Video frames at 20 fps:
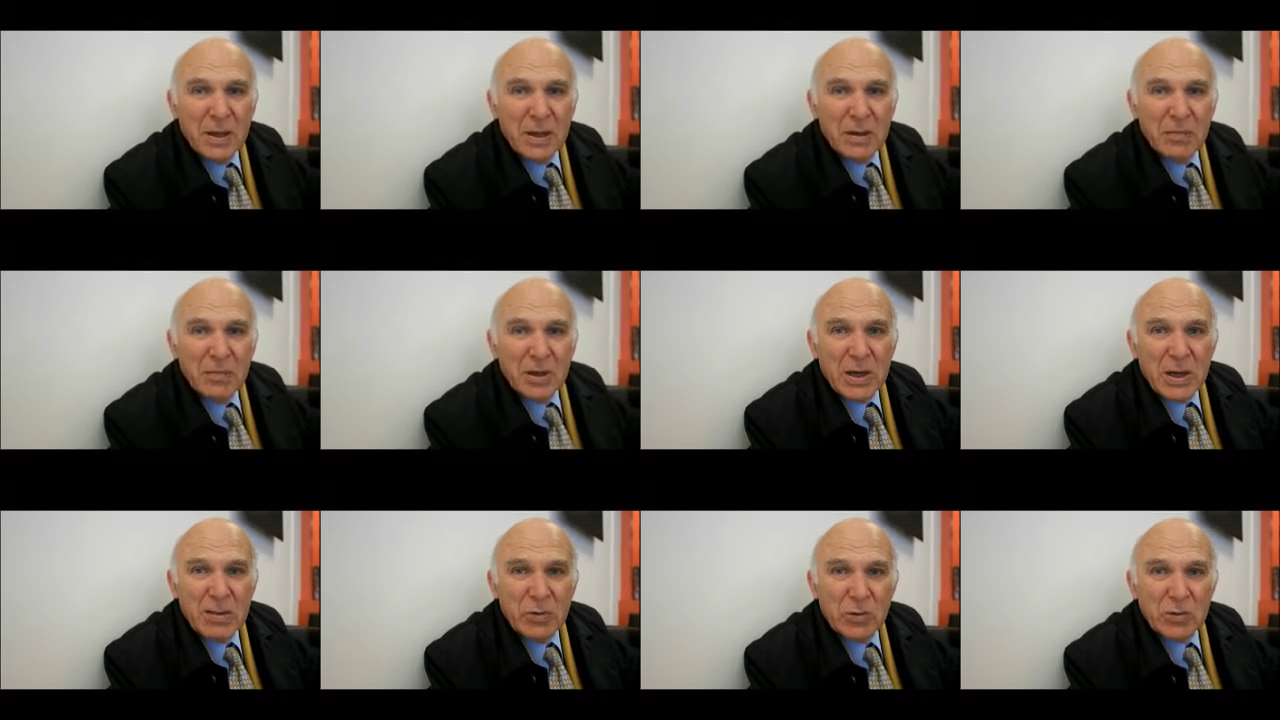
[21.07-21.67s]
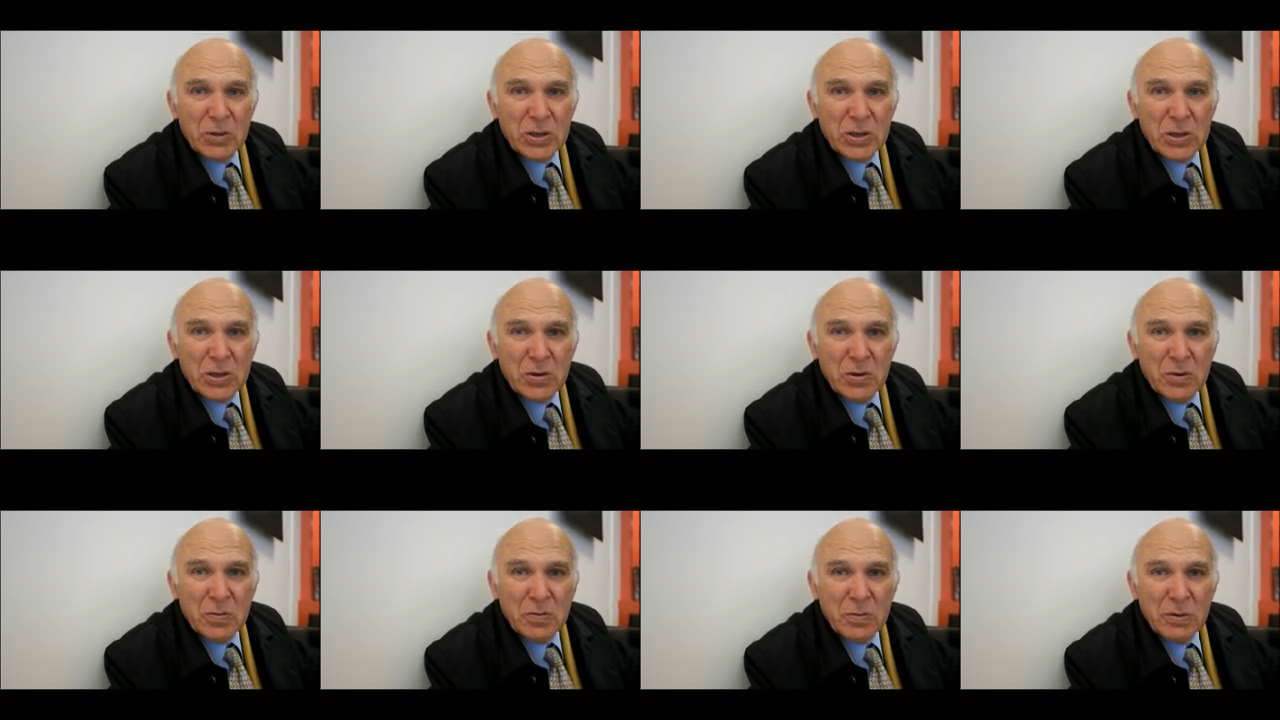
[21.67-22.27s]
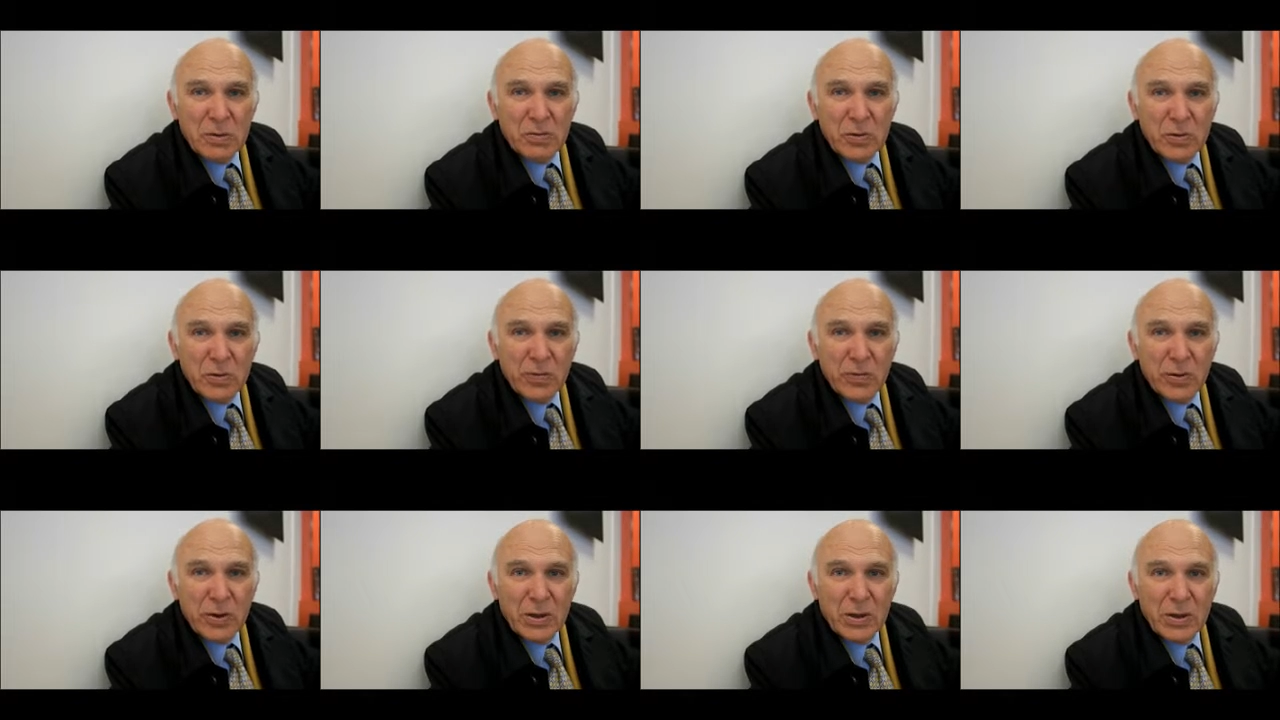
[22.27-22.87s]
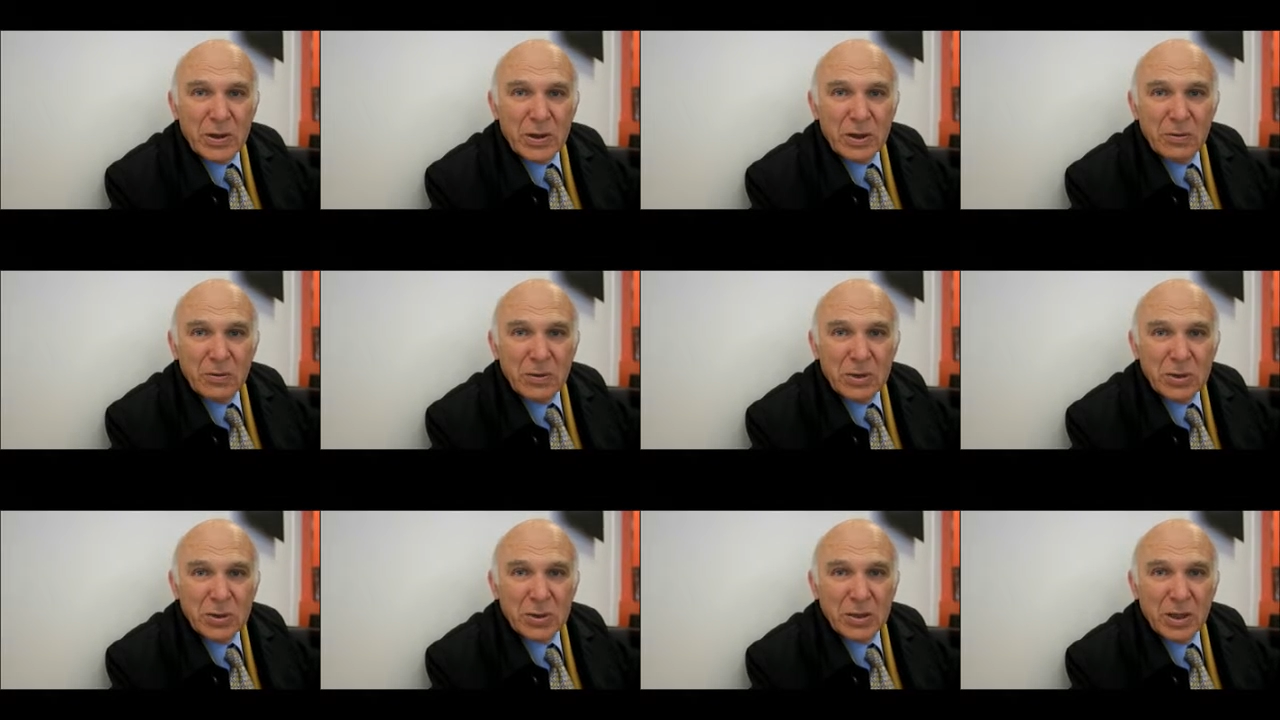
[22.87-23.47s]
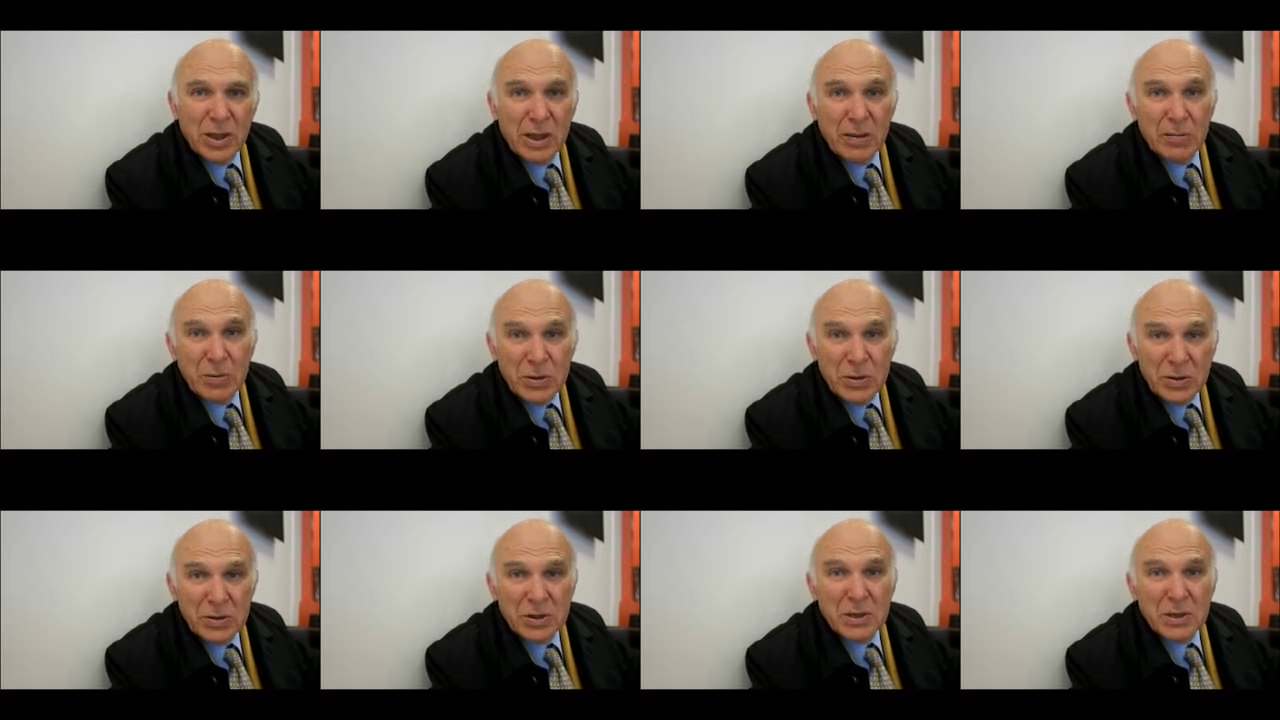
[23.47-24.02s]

But I'm also a member of the Coalition Cabinet.